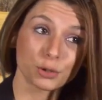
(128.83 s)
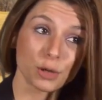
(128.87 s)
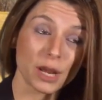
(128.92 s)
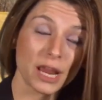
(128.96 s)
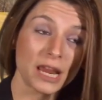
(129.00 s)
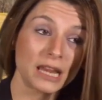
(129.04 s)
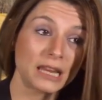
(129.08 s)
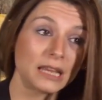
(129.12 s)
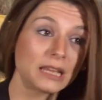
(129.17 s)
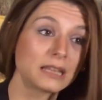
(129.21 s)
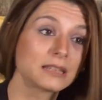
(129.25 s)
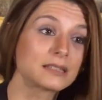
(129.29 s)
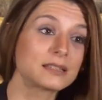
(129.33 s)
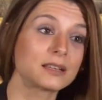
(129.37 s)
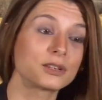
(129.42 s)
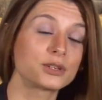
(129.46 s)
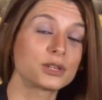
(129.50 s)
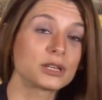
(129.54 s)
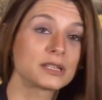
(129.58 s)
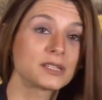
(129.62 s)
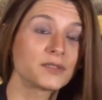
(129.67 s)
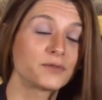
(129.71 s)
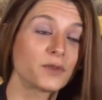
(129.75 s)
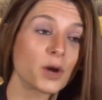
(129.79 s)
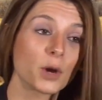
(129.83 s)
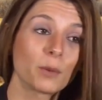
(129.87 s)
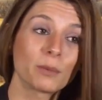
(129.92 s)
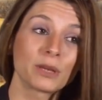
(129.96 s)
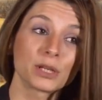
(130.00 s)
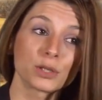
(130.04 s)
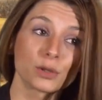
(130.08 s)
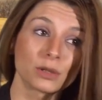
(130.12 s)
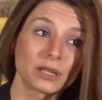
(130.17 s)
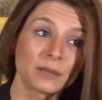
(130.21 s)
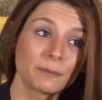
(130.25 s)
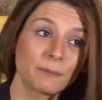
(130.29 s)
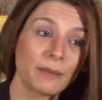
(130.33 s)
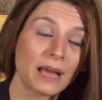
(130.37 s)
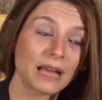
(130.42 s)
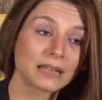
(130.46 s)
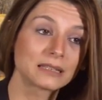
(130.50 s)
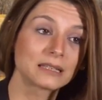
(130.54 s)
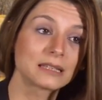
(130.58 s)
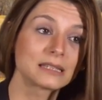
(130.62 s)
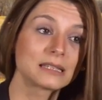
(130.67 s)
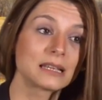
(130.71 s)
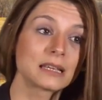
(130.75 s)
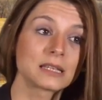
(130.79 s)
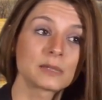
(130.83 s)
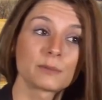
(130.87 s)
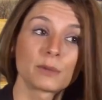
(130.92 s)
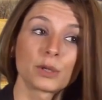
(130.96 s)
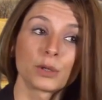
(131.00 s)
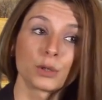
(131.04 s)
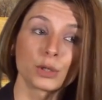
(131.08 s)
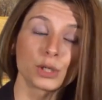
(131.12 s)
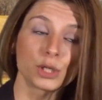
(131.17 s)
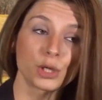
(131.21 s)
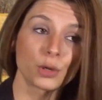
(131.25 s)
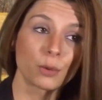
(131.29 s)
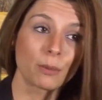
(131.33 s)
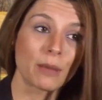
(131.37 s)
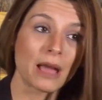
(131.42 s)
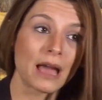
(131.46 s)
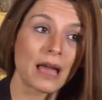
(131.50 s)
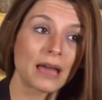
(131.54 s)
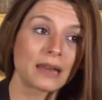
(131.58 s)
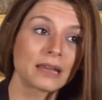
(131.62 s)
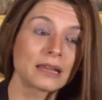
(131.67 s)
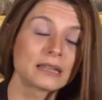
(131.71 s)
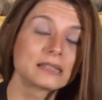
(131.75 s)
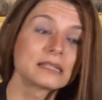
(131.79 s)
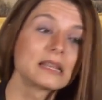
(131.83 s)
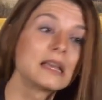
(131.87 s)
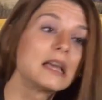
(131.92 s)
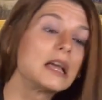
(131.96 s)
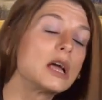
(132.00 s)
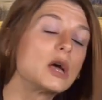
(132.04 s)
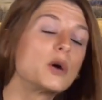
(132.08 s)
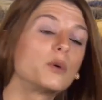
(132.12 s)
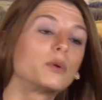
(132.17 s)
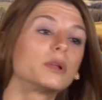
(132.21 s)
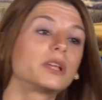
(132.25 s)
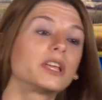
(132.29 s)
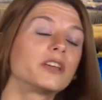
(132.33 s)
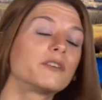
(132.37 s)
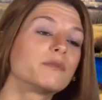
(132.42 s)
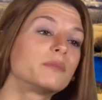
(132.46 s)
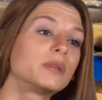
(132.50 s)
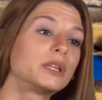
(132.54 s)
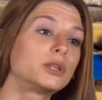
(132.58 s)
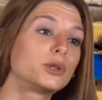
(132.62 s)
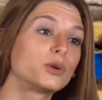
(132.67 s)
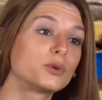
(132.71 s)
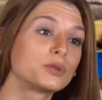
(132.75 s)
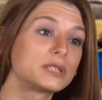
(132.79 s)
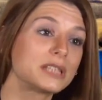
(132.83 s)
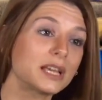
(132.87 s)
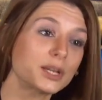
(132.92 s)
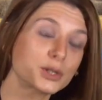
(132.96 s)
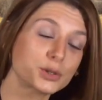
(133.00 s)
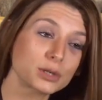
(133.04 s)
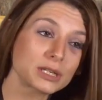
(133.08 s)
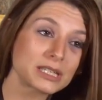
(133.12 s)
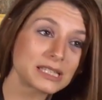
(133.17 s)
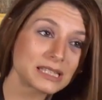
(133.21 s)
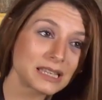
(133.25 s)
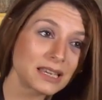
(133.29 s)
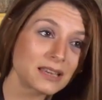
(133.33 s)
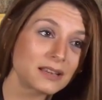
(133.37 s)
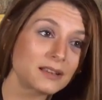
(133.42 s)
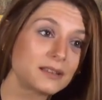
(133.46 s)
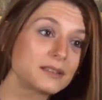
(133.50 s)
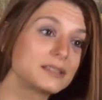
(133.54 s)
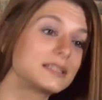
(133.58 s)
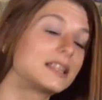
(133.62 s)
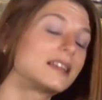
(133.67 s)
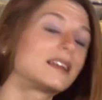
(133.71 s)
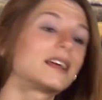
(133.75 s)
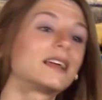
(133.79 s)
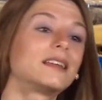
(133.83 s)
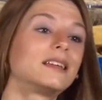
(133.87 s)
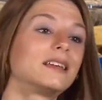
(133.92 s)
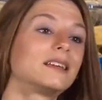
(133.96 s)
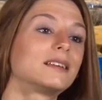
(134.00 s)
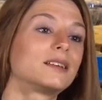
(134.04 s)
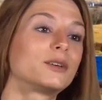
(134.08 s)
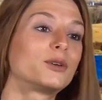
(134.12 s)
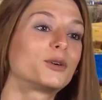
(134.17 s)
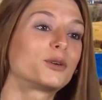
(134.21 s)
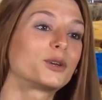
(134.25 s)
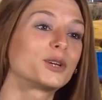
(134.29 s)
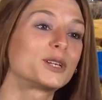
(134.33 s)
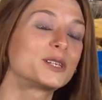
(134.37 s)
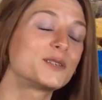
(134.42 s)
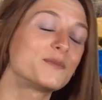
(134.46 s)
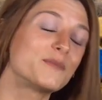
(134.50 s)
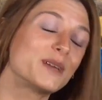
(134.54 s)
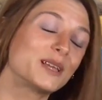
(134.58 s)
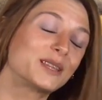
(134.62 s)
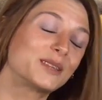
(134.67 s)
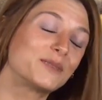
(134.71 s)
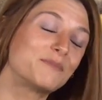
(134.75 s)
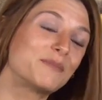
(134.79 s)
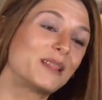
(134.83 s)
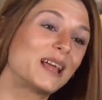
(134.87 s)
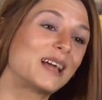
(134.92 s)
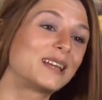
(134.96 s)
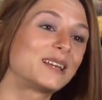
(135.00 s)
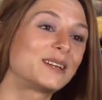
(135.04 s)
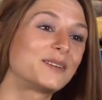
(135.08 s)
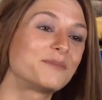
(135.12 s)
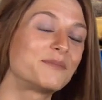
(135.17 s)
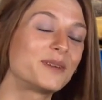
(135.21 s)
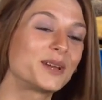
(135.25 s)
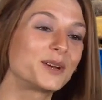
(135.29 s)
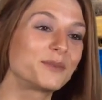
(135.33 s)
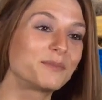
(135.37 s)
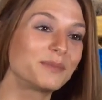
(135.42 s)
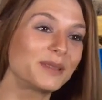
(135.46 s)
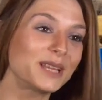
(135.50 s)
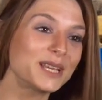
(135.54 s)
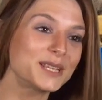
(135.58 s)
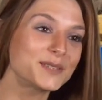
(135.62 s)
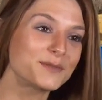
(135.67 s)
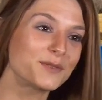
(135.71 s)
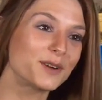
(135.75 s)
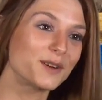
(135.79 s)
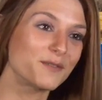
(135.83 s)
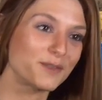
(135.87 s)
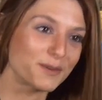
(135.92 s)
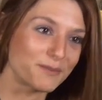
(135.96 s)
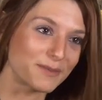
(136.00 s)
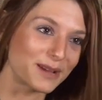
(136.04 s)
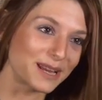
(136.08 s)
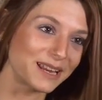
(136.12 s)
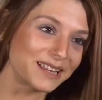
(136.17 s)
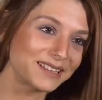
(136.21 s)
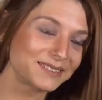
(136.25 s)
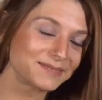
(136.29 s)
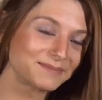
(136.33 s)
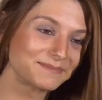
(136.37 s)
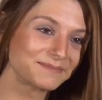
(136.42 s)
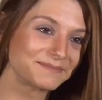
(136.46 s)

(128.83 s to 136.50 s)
training, such as environmental impact assessment or geomatics, will give me those extra skills that I need in order to make the planet a better place for everybody.